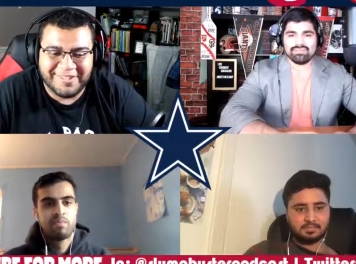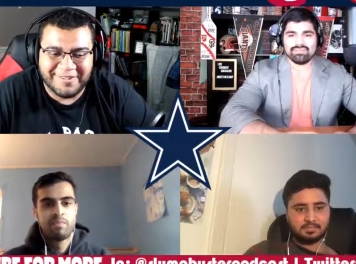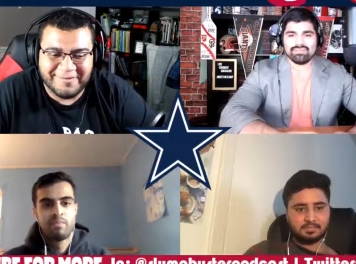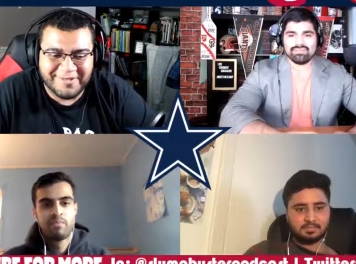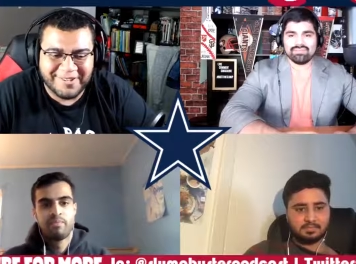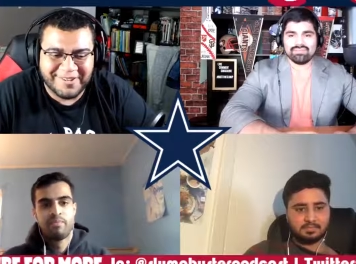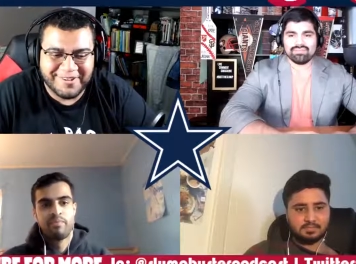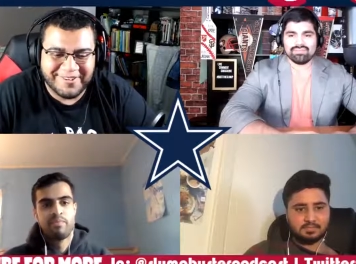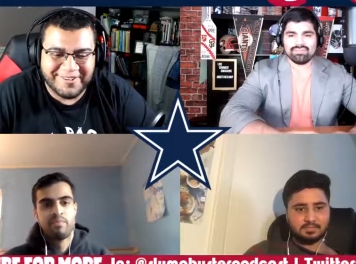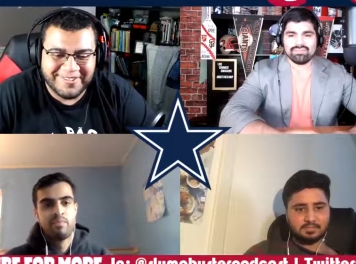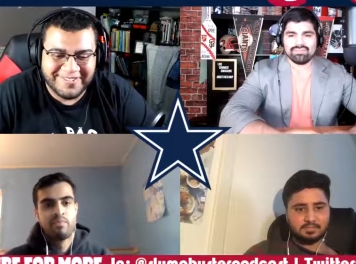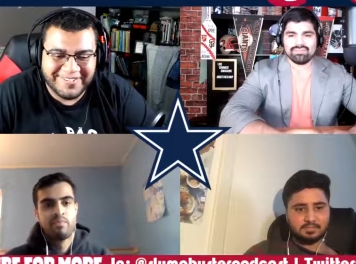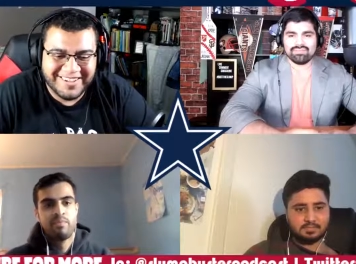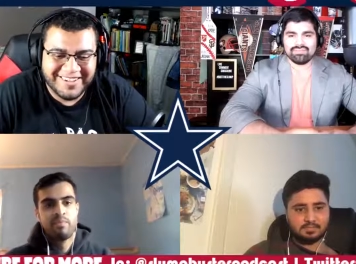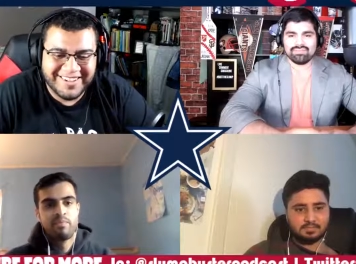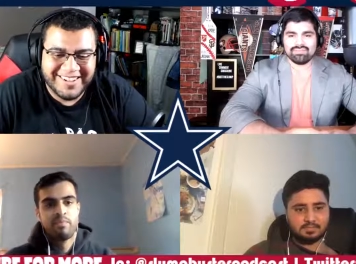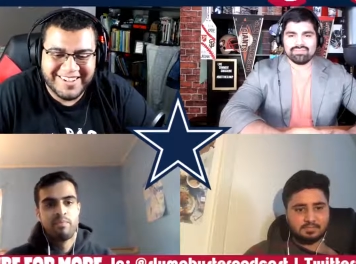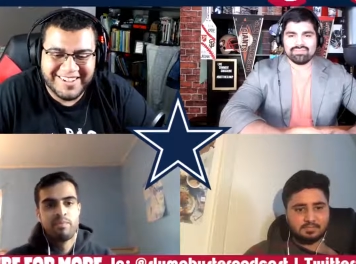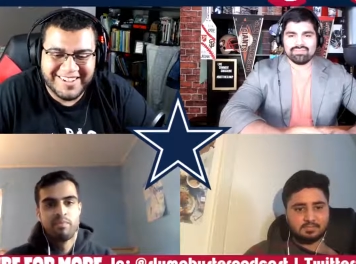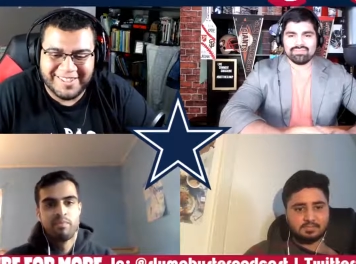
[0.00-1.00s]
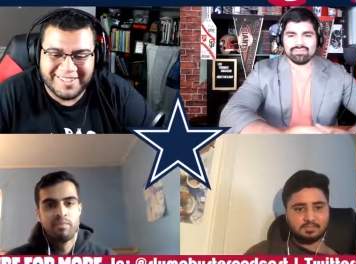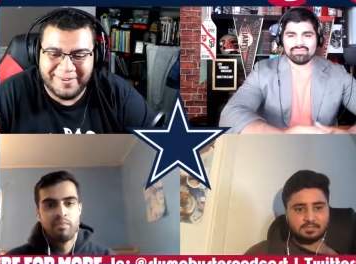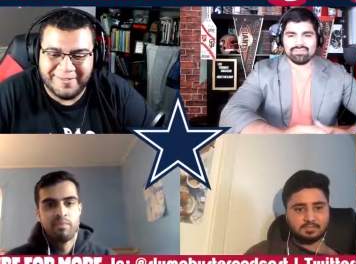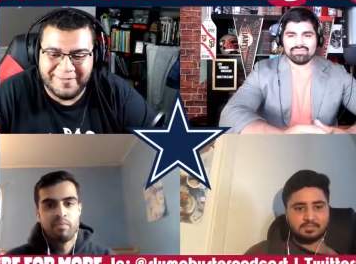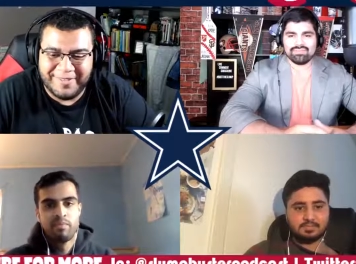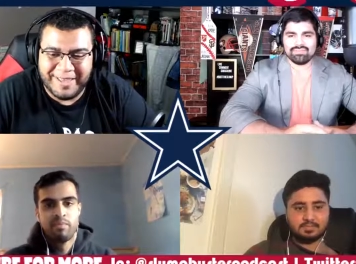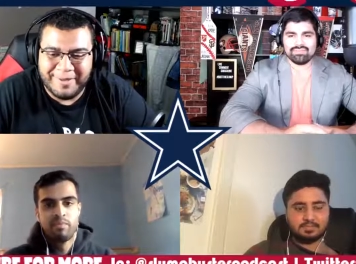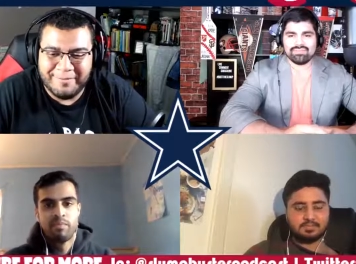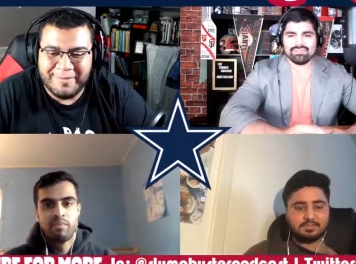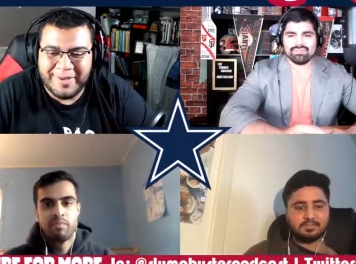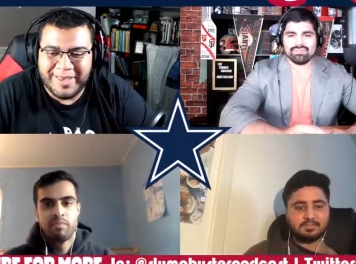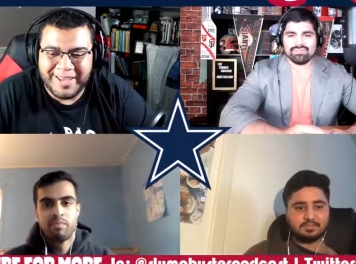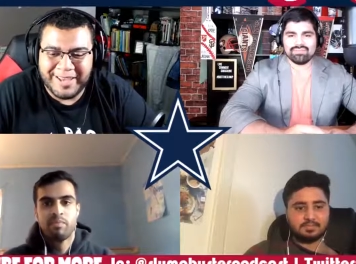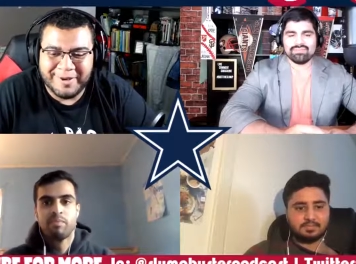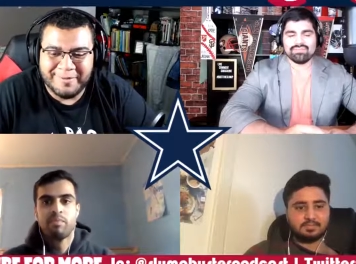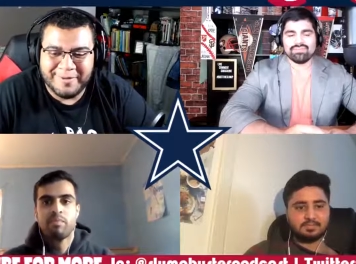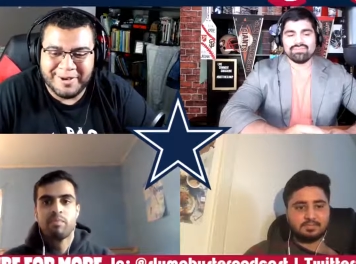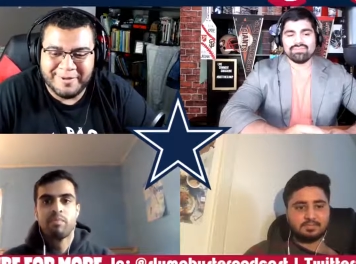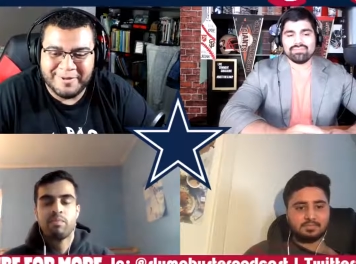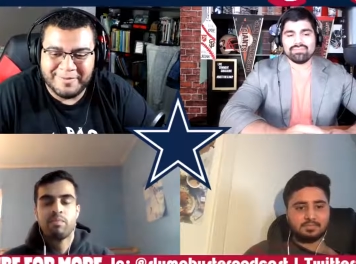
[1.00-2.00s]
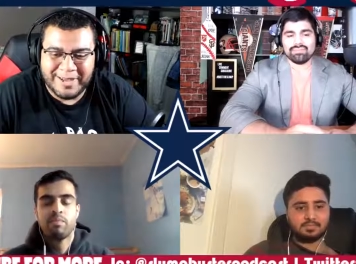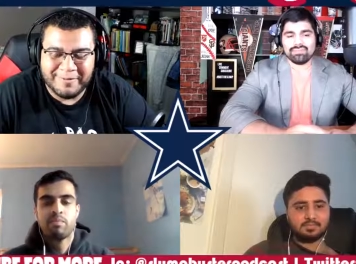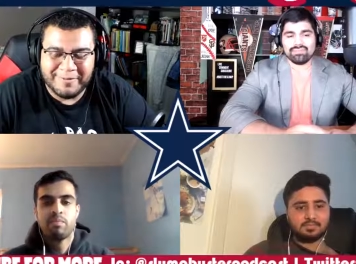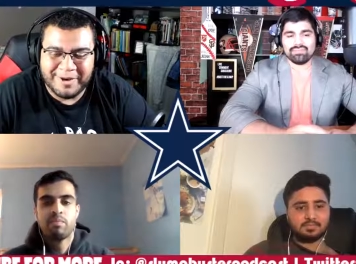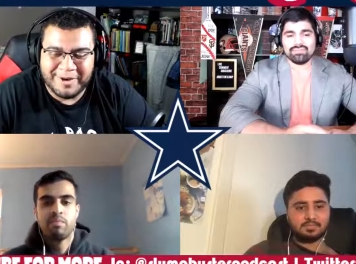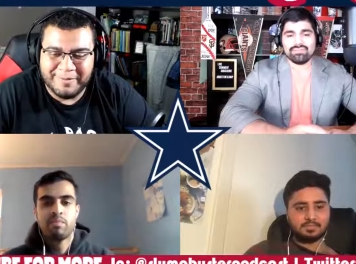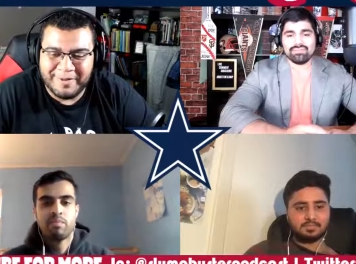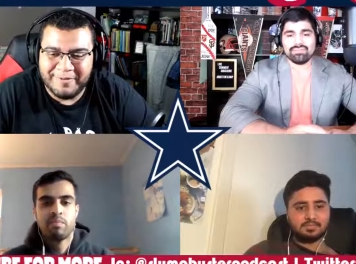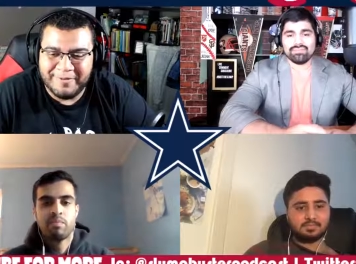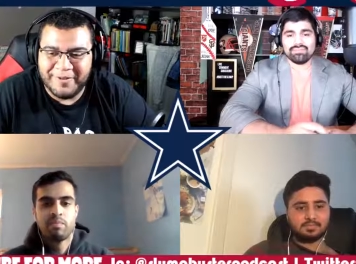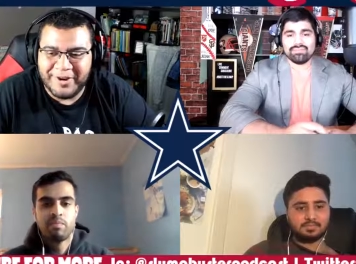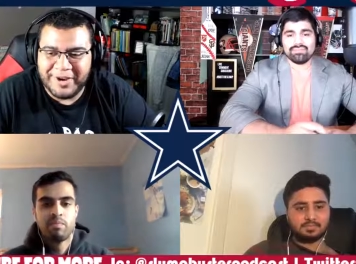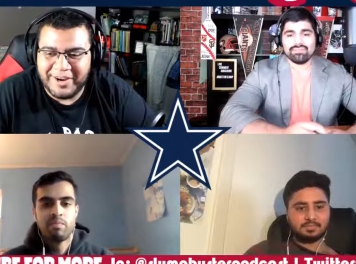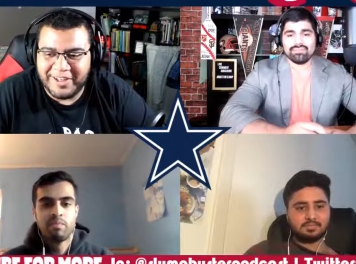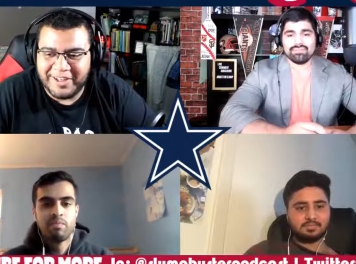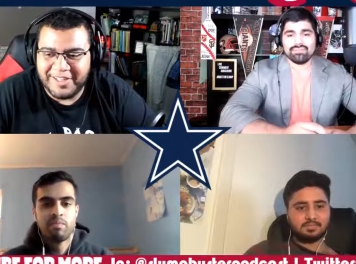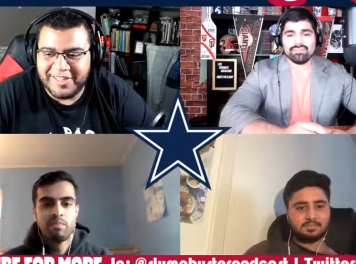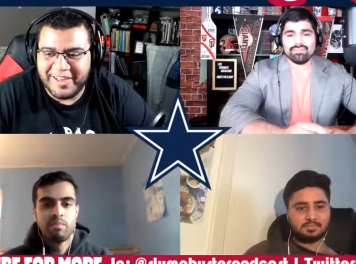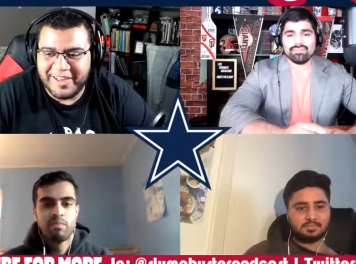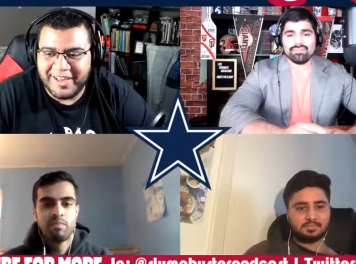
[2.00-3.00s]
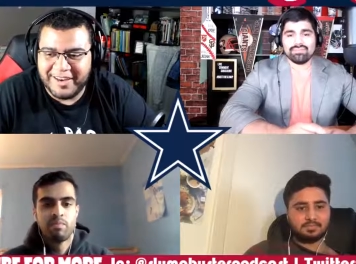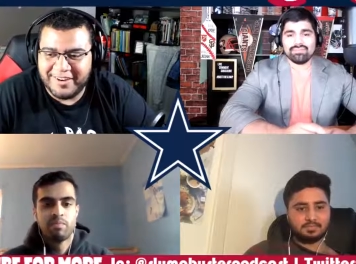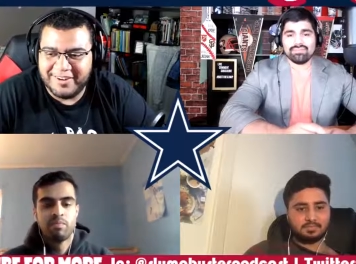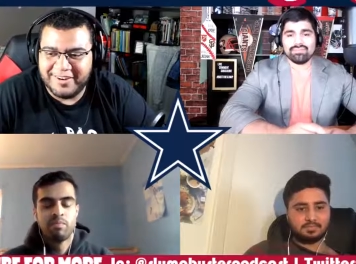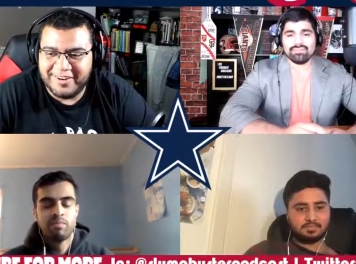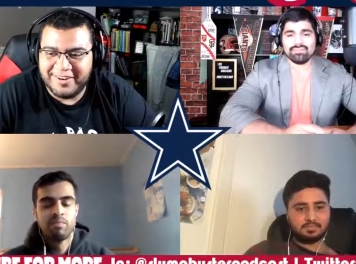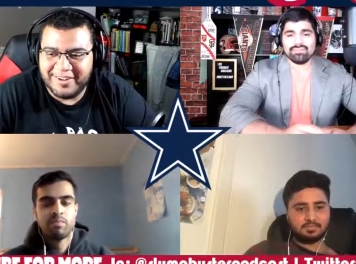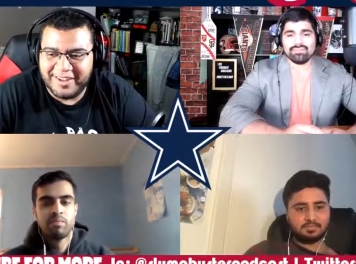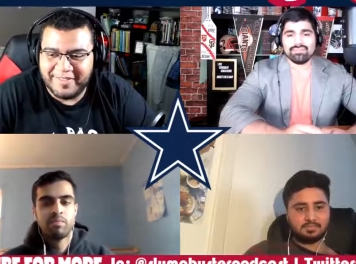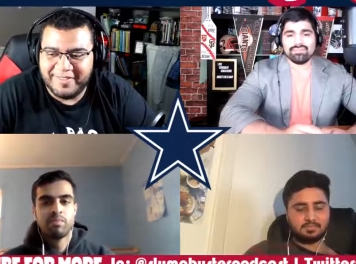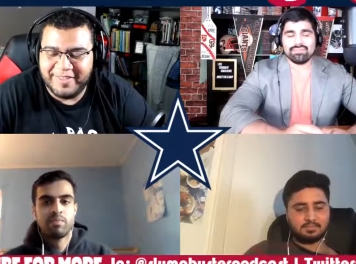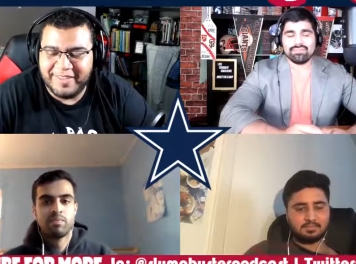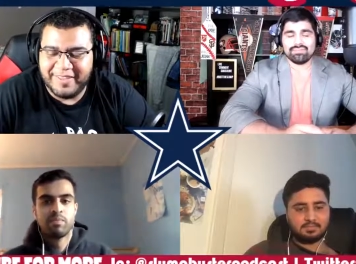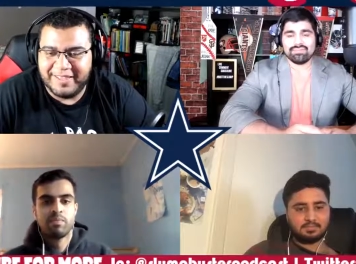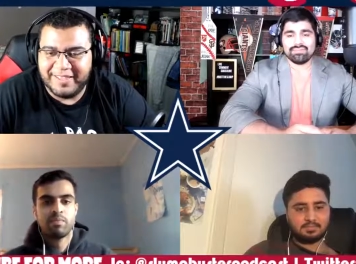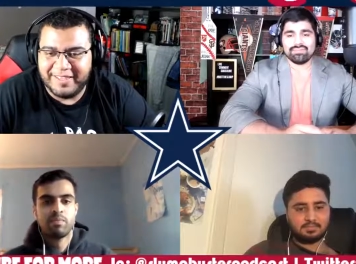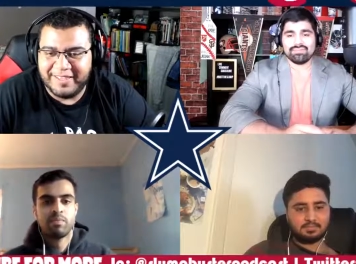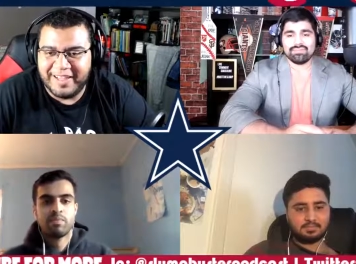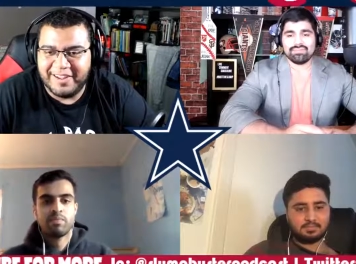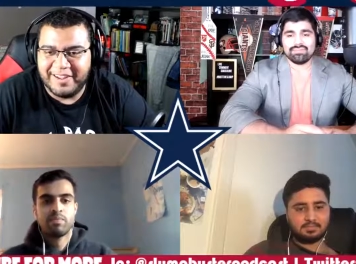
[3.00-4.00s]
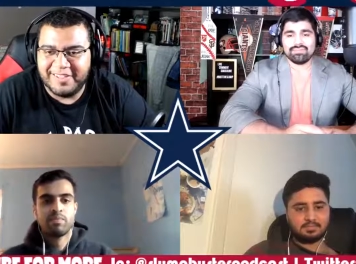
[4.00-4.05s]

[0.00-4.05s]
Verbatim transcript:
Speaker 1: So so if they pick him up, I'm going to be very excited. I think that's